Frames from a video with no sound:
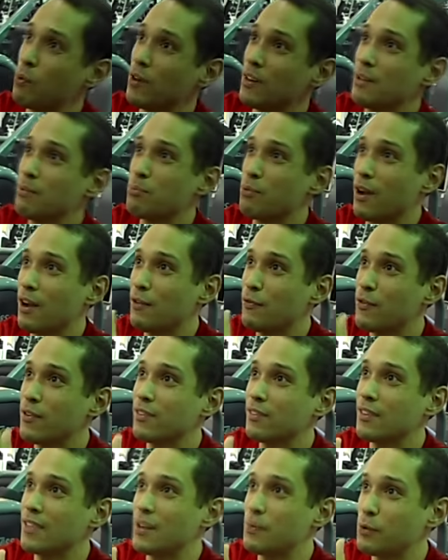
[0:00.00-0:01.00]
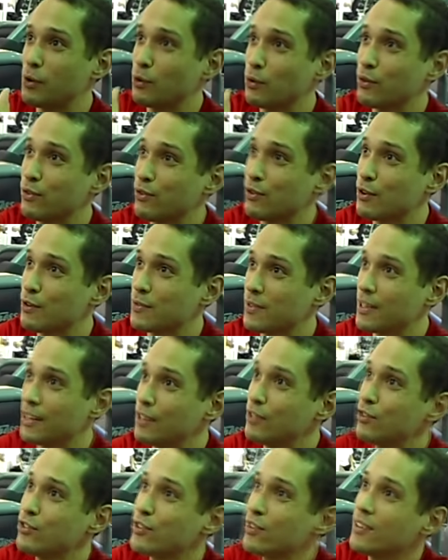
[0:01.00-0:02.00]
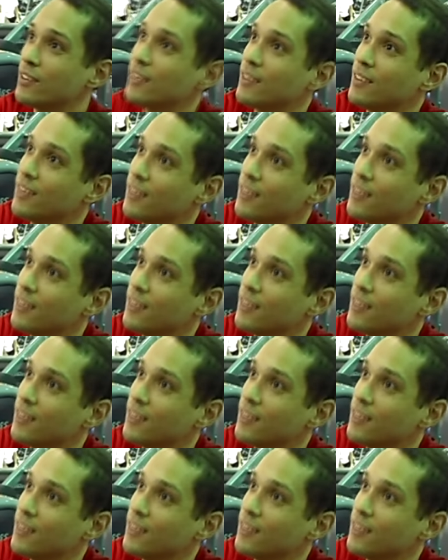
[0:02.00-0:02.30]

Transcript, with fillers: wanted breakfast and they would only serve lunch. Right,